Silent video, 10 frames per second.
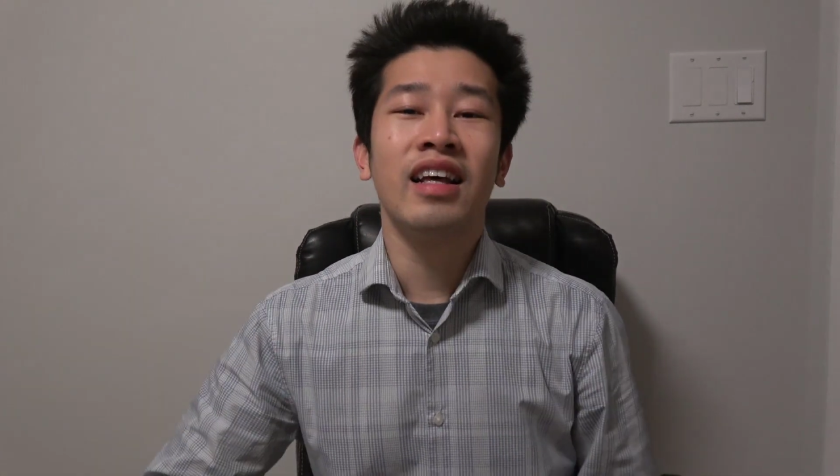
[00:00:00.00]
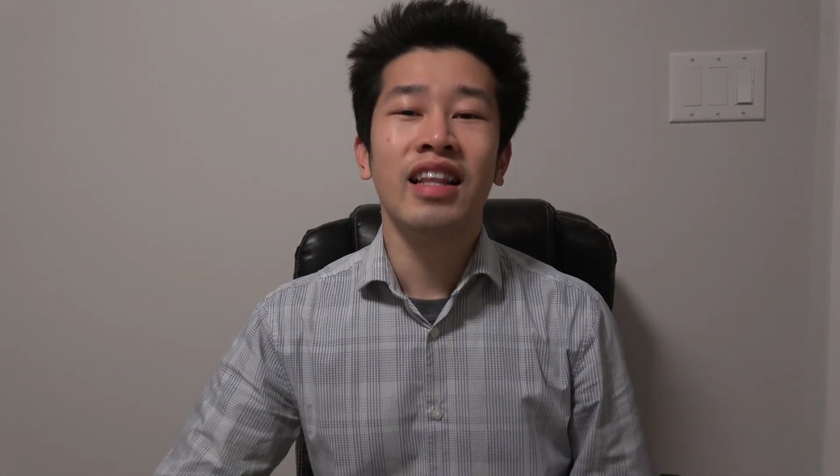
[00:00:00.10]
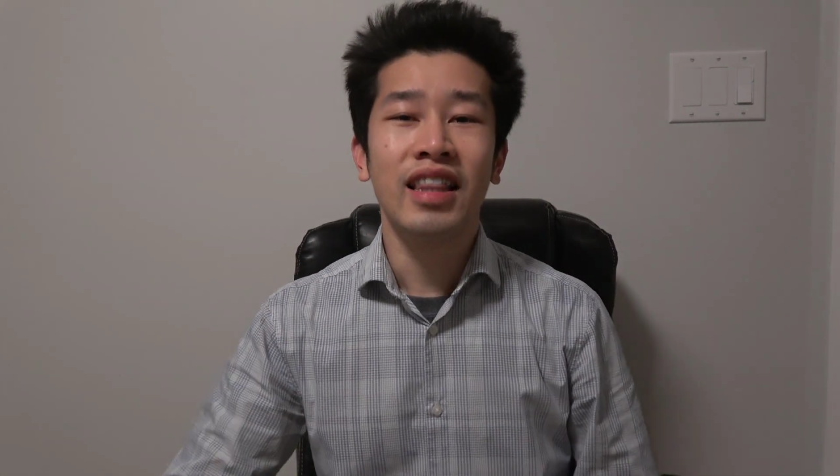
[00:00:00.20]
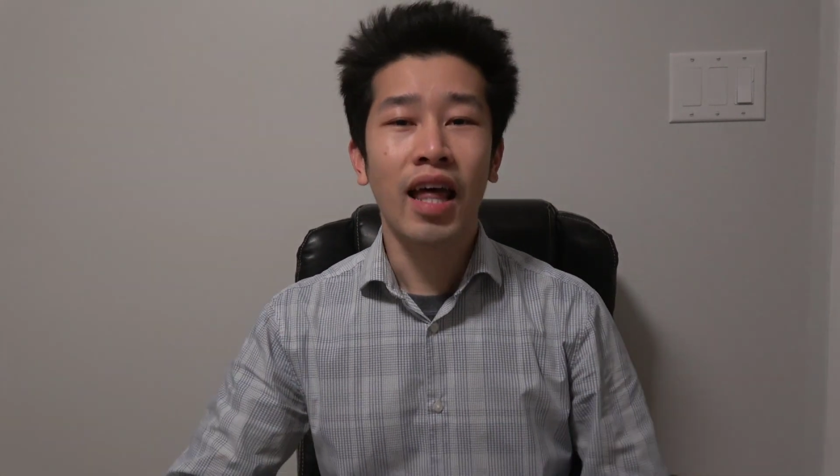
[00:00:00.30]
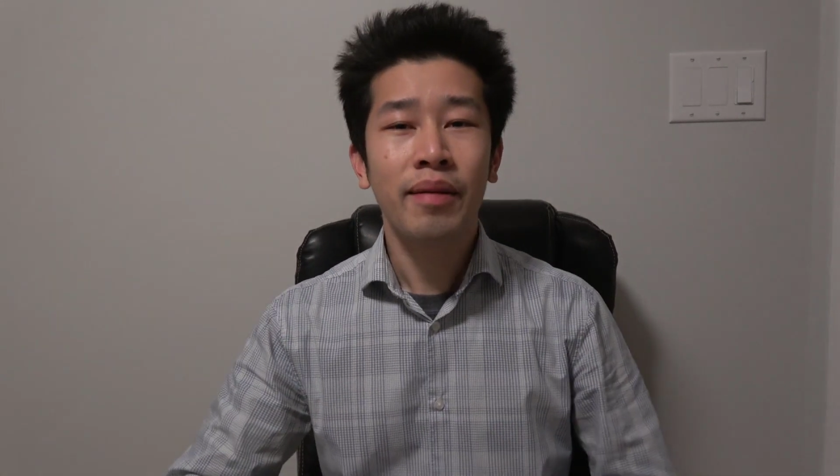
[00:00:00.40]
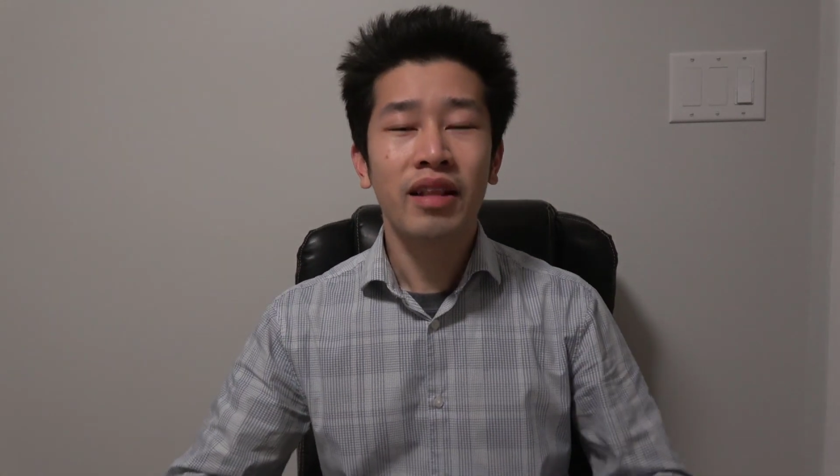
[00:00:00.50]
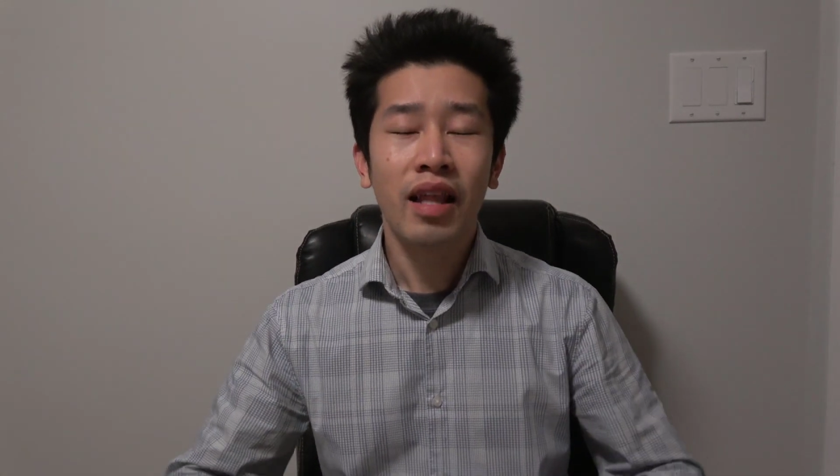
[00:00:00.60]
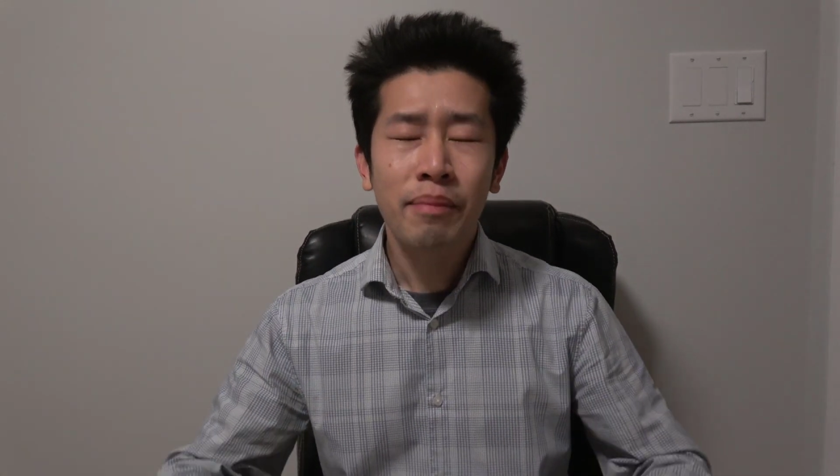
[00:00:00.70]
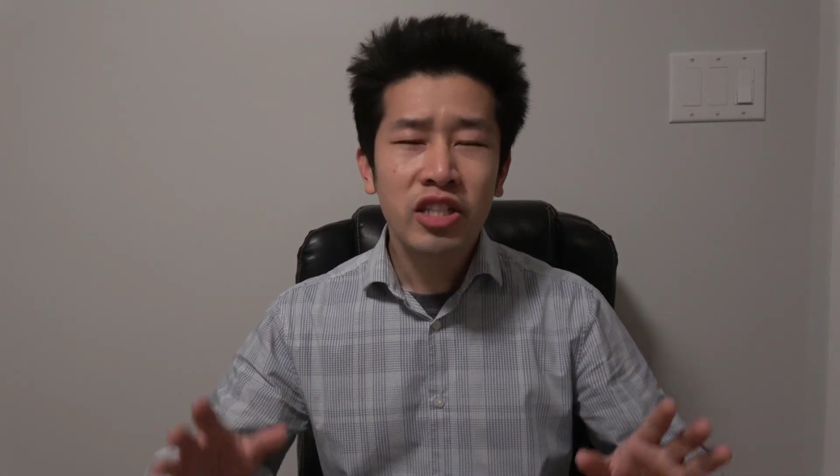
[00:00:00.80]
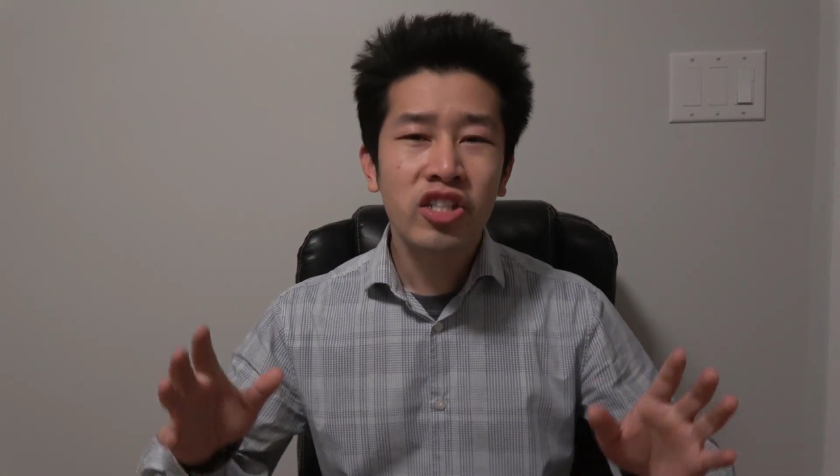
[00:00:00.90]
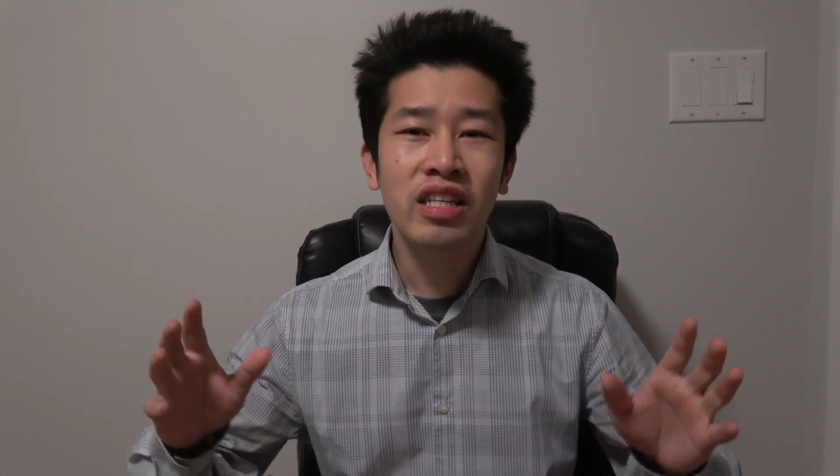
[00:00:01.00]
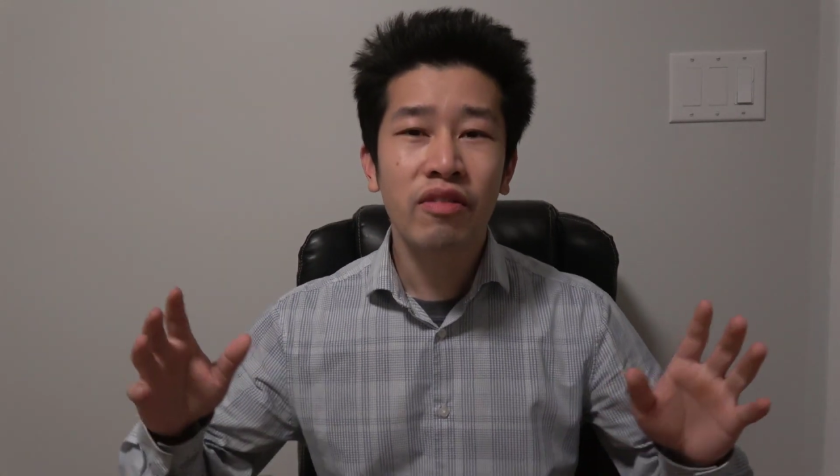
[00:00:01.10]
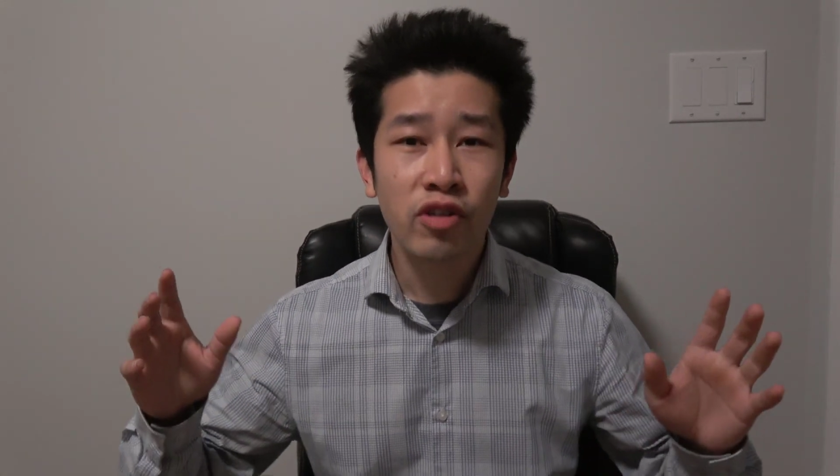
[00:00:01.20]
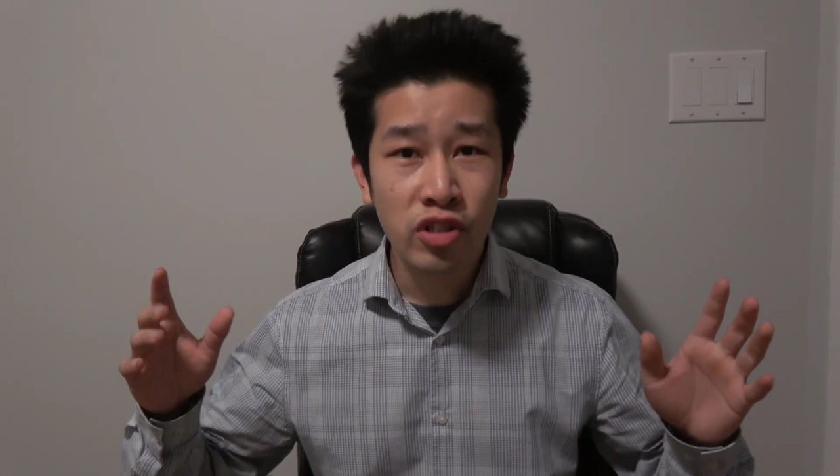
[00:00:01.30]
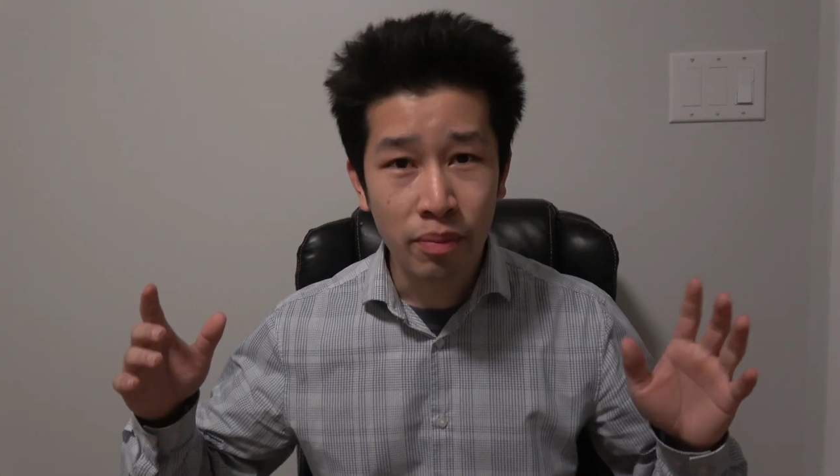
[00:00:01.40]
let me just
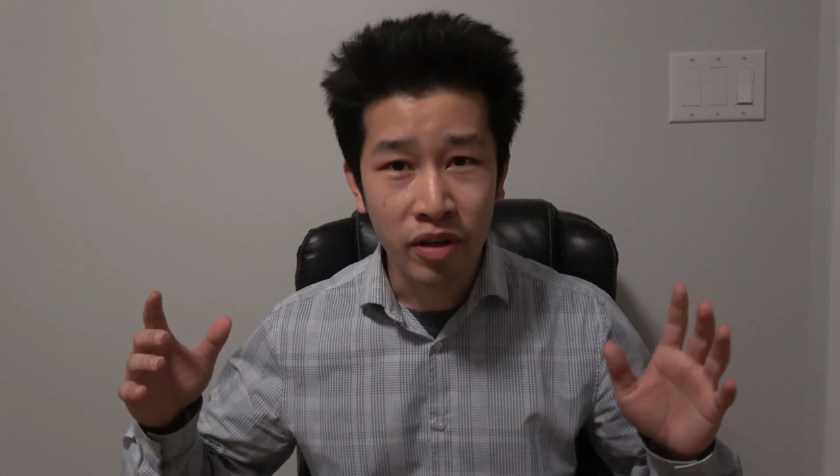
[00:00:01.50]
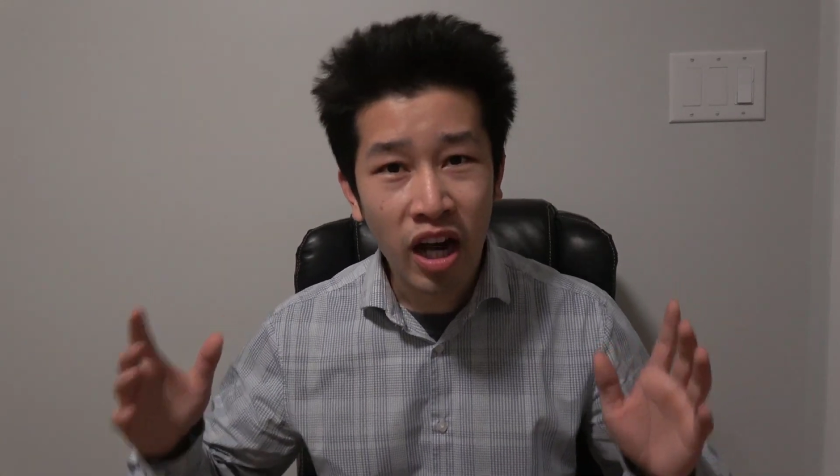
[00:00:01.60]
give you some